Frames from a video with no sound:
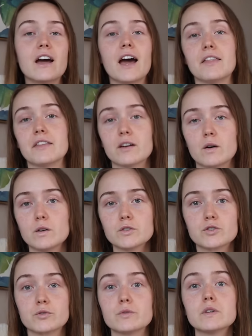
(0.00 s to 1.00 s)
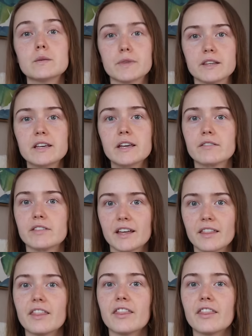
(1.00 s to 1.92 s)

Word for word: and they all truly believe that